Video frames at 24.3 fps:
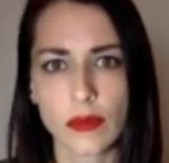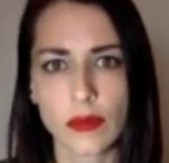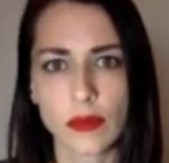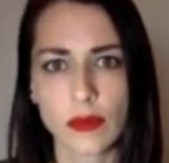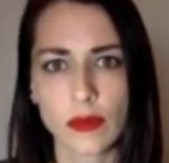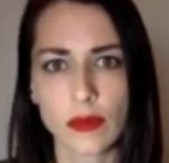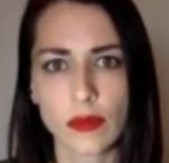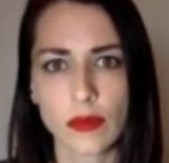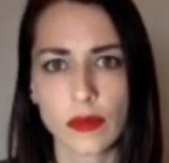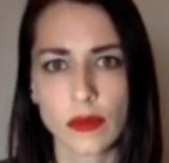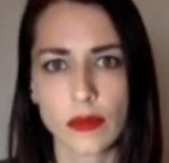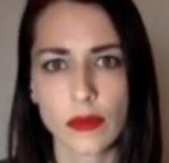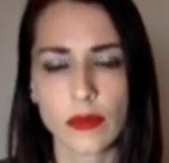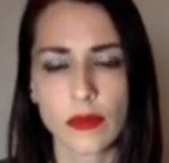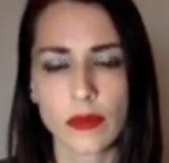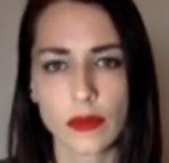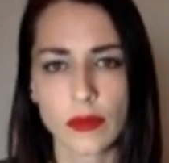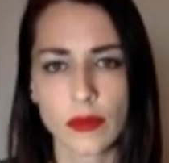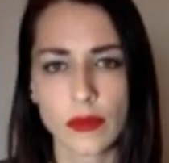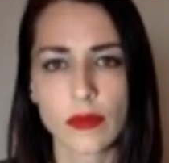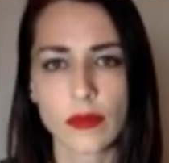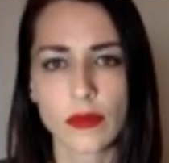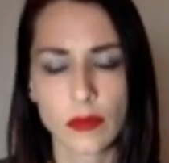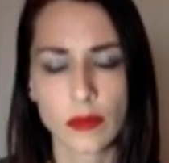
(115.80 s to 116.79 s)

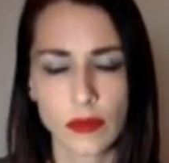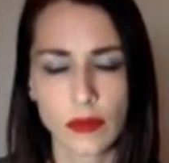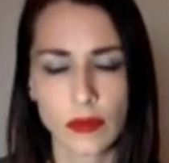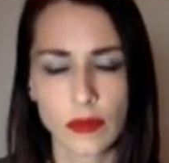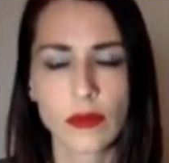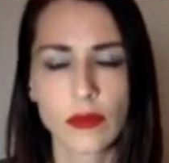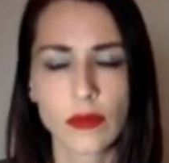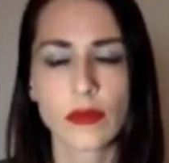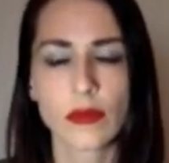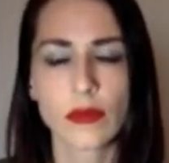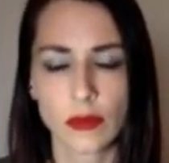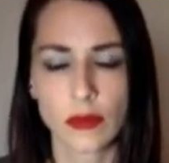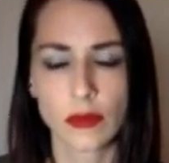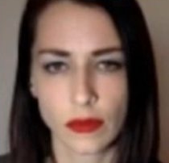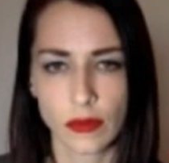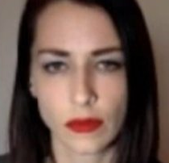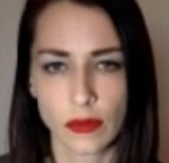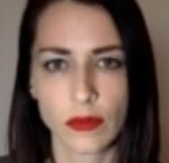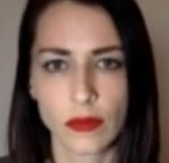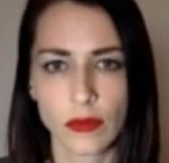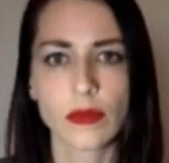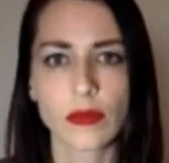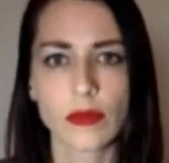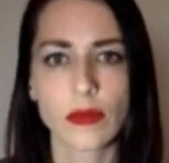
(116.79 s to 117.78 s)

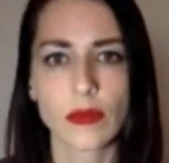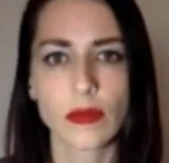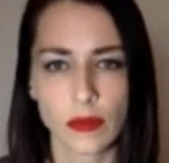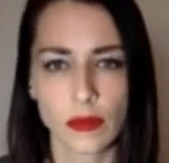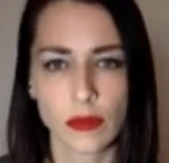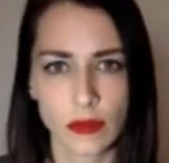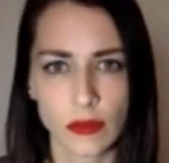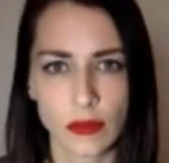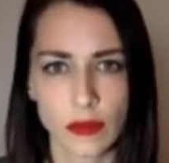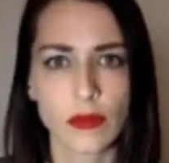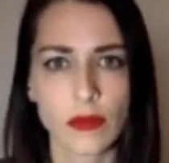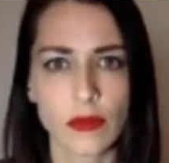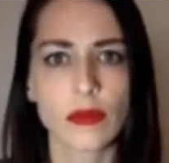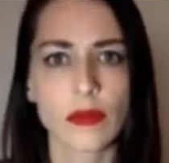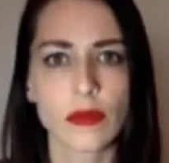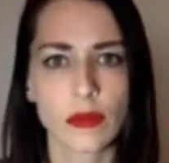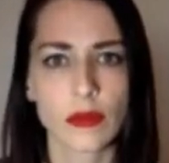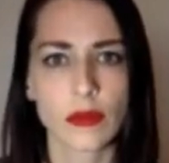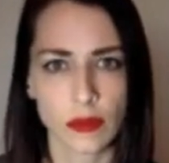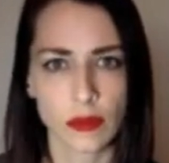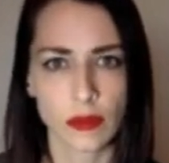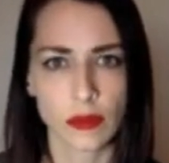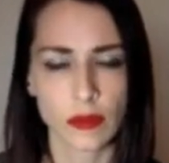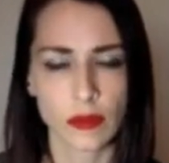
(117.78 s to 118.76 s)

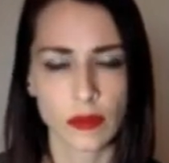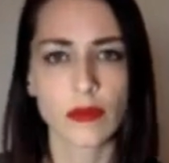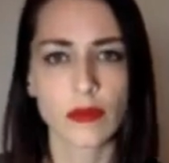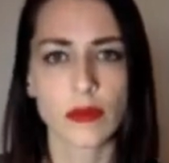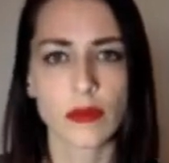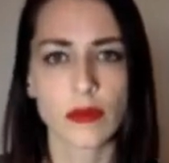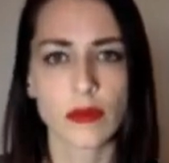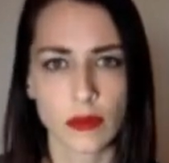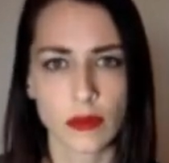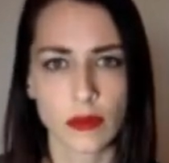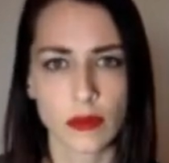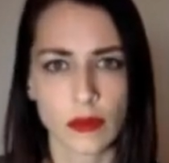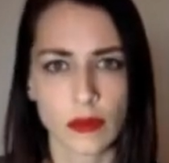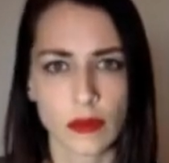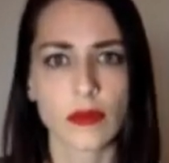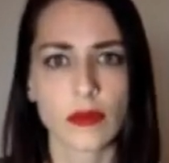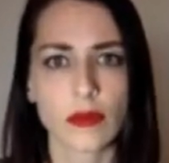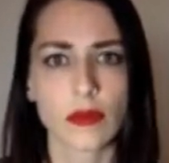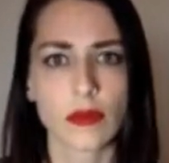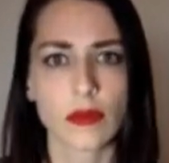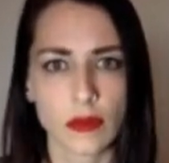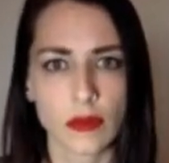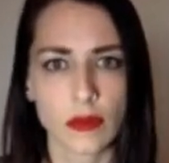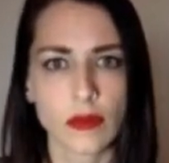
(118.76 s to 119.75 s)

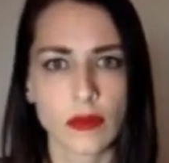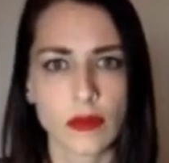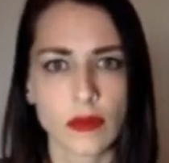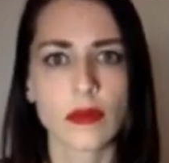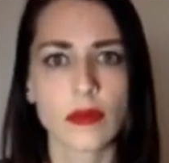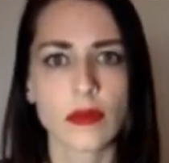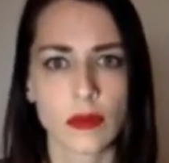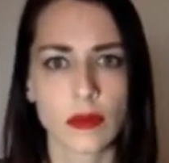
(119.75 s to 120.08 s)
[no speech]